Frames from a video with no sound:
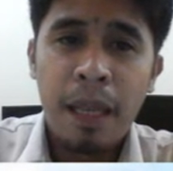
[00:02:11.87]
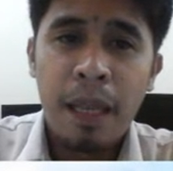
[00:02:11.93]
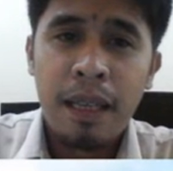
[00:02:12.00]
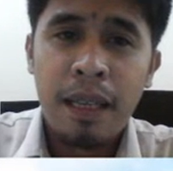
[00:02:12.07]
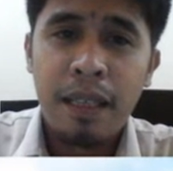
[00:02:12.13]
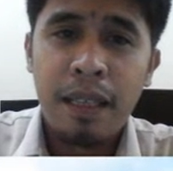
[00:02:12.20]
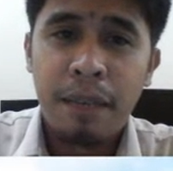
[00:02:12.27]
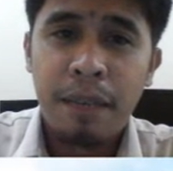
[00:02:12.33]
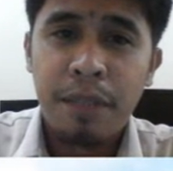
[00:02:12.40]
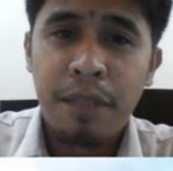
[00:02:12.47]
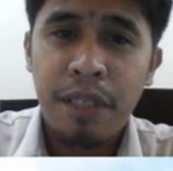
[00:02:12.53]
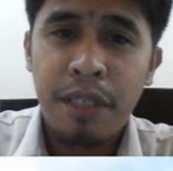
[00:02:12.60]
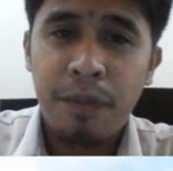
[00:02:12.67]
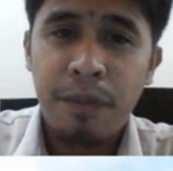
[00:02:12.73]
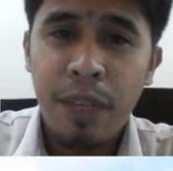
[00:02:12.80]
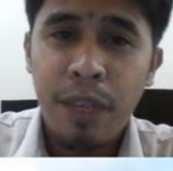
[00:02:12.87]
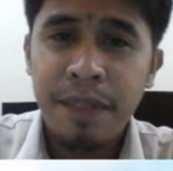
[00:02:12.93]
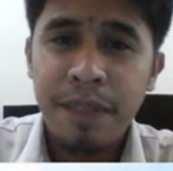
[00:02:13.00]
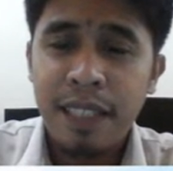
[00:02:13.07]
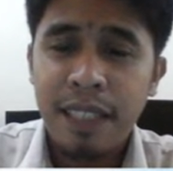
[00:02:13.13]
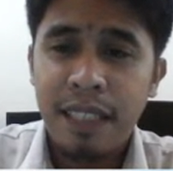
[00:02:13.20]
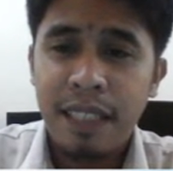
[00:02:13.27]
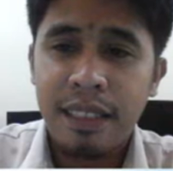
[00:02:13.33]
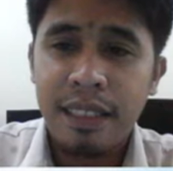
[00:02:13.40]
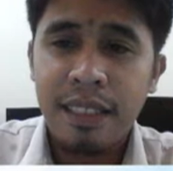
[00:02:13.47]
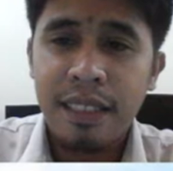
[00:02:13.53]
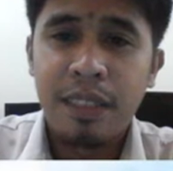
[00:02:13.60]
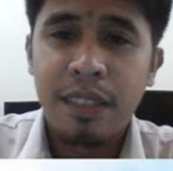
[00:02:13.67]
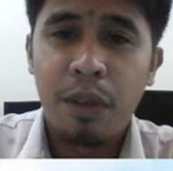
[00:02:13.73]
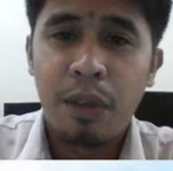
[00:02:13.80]
number of wave
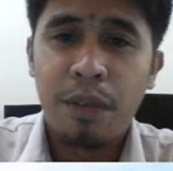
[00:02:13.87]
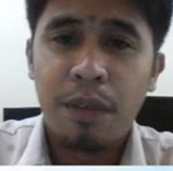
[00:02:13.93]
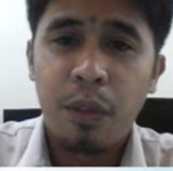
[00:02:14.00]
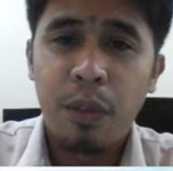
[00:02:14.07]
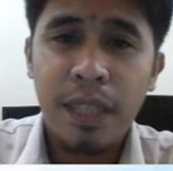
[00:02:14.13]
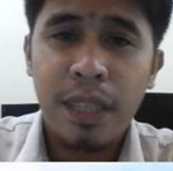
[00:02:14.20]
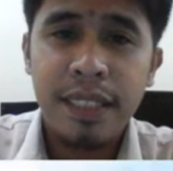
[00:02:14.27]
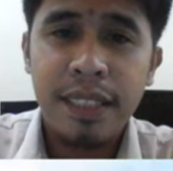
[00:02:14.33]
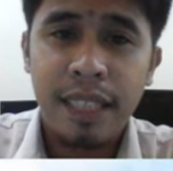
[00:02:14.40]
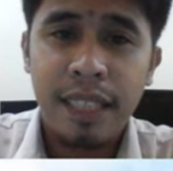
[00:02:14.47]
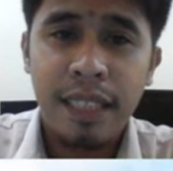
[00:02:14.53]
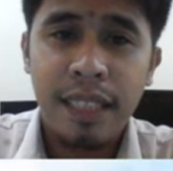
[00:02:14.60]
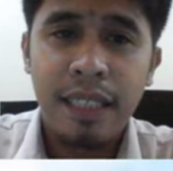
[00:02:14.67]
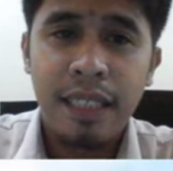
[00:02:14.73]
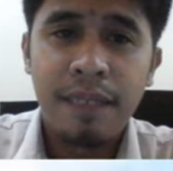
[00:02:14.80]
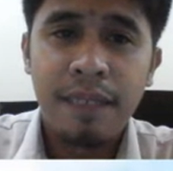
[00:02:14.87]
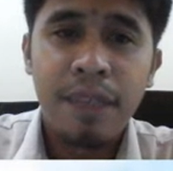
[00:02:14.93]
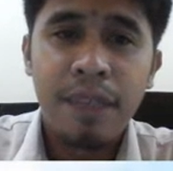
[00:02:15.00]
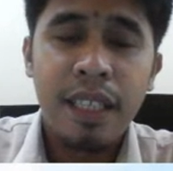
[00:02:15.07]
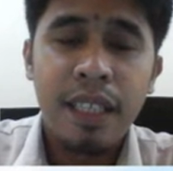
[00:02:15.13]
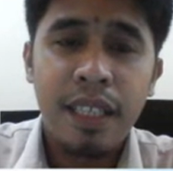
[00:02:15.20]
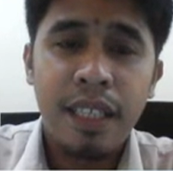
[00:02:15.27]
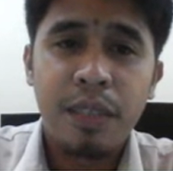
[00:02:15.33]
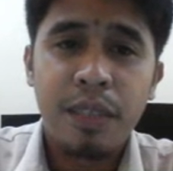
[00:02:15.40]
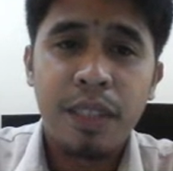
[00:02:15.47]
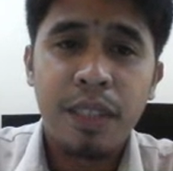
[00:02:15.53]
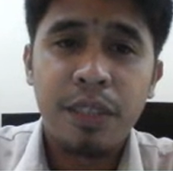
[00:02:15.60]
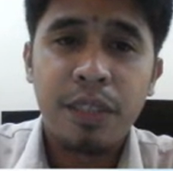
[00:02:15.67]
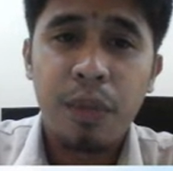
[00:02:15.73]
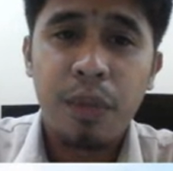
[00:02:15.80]
cycles over 1 second
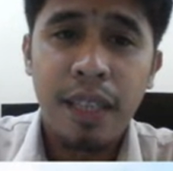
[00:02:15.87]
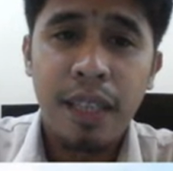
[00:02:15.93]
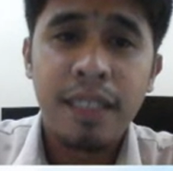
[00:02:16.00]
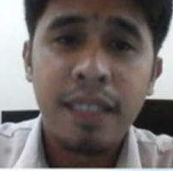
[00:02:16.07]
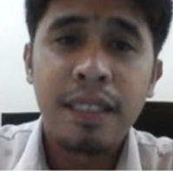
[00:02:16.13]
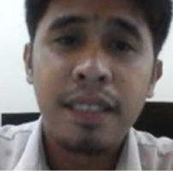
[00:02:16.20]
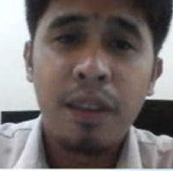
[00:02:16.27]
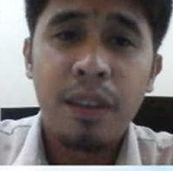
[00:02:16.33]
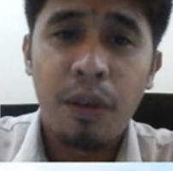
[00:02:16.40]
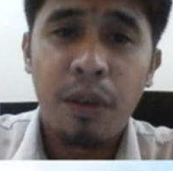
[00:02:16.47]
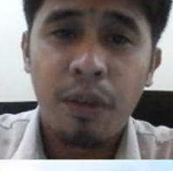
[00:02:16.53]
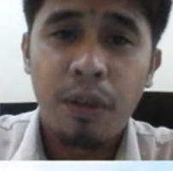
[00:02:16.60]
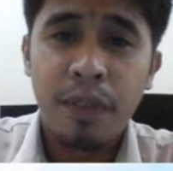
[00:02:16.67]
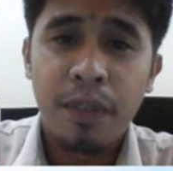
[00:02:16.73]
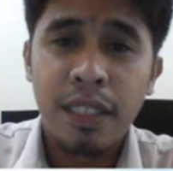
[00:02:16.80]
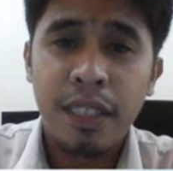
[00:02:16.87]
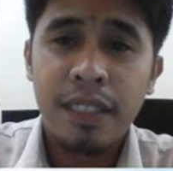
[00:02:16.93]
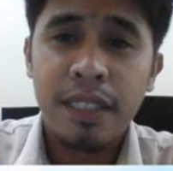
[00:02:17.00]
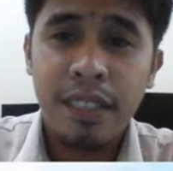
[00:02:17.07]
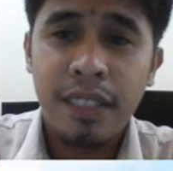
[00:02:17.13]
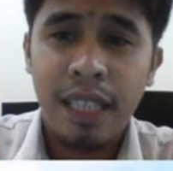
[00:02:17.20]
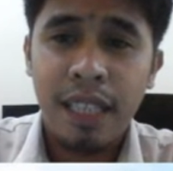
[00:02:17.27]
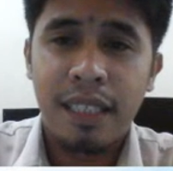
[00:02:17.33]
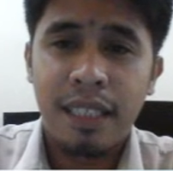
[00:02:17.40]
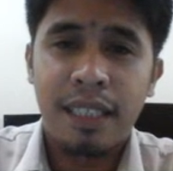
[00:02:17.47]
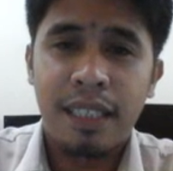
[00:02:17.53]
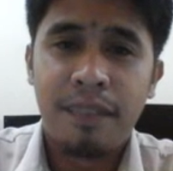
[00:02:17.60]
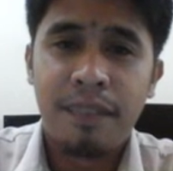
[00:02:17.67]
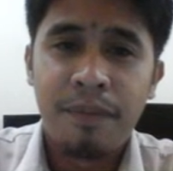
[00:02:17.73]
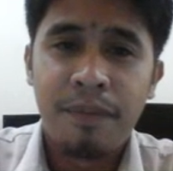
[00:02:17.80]
equals 1 over second,
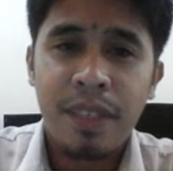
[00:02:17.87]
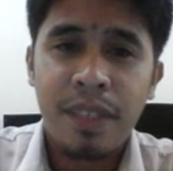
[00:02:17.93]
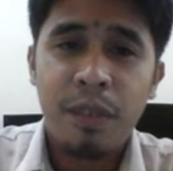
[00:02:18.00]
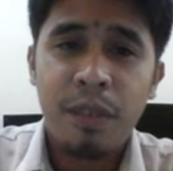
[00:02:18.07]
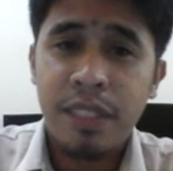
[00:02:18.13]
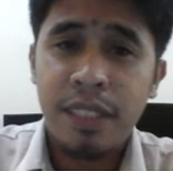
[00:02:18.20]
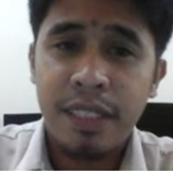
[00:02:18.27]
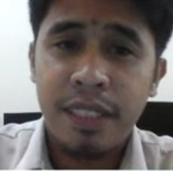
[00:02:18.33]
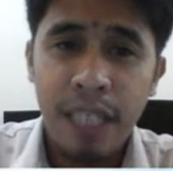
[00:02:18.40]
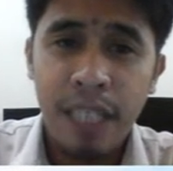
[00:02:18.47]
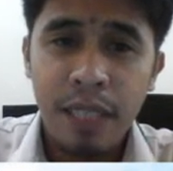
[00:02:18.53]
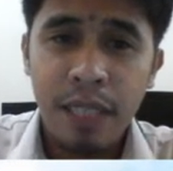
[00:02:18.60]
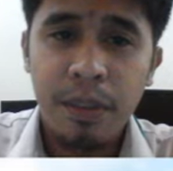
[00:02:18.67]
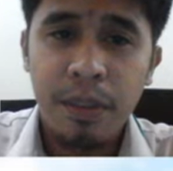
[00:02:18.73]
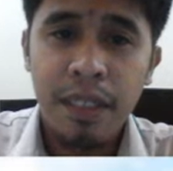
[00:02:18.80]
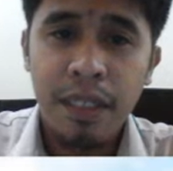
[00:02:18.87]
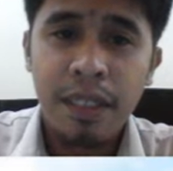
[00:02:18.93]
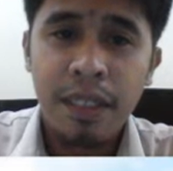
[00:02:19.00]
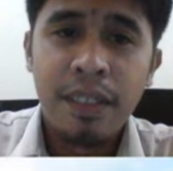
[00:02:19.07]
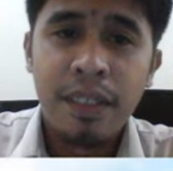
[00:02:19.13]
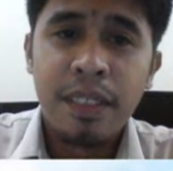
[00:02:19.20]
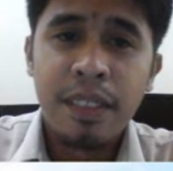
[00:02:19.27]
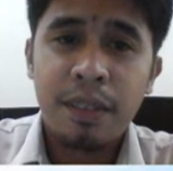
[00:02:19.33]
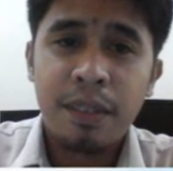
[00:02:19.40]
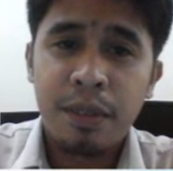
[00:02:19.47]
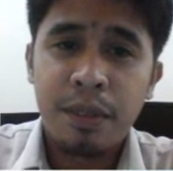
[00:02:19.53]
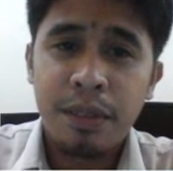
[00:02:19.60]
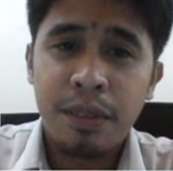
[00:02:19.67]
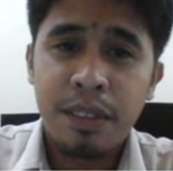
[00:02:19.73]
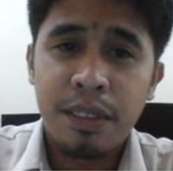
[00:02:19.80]
which is equal
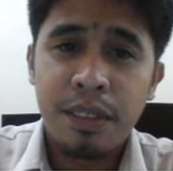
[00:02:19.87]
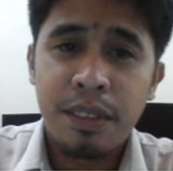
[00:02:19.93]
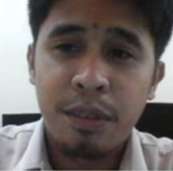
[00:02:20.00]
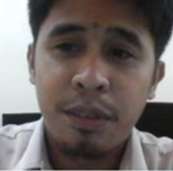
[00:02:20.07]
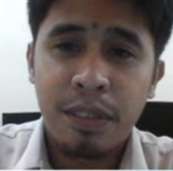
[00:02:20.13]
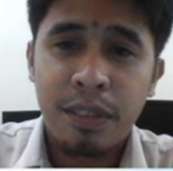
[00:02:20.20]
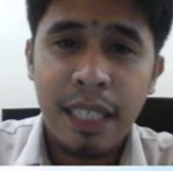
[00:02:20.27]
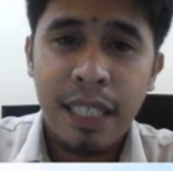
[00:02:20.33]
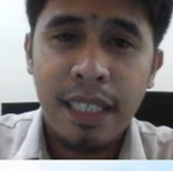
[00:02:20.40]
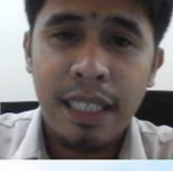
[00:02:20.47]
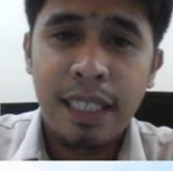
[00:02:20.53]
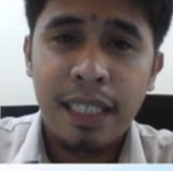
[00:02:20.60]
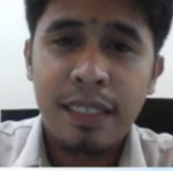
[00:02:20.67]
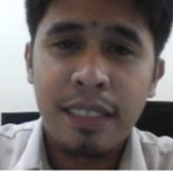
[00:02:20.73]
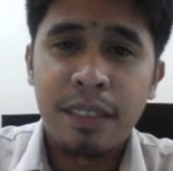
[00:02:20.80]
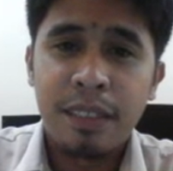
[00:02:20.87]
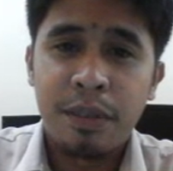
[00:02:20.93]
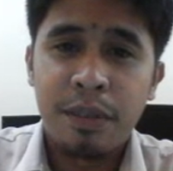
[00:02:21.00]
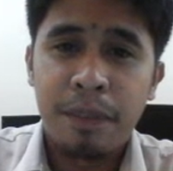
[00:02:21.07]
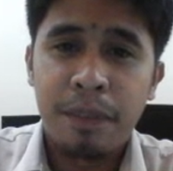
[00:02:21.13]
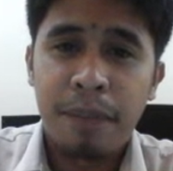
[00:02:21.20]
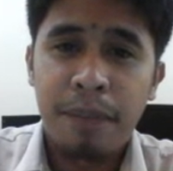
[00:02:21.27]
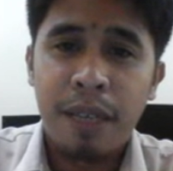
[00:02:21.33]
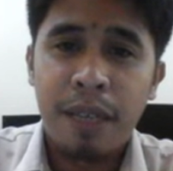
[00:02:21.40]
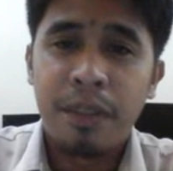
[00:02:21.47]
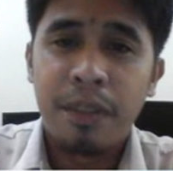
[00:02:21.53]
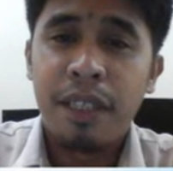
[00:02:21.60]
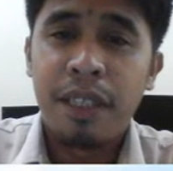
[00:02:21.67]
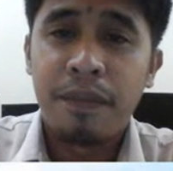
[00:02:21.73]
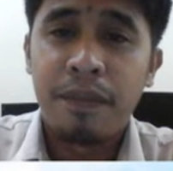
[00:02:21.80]
to second to the power
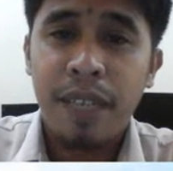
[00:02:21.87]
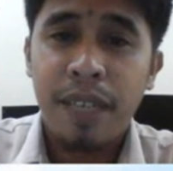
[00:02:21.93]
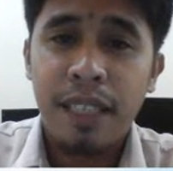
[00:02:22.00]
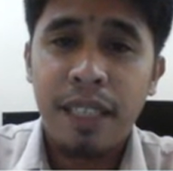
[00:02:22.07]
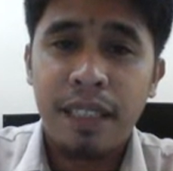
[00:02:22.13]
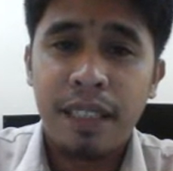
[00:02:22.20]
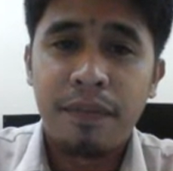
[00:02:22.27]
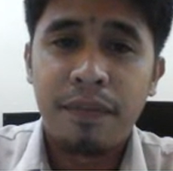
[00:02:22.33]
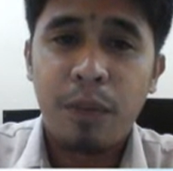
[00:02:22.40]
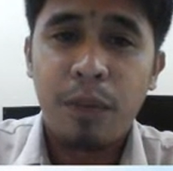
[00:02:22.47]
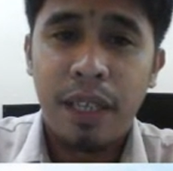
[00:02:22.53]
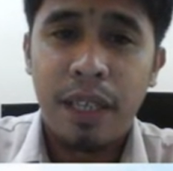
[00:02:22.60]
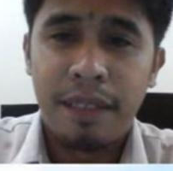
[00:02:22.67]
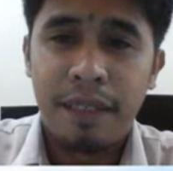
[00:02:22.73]
of -1.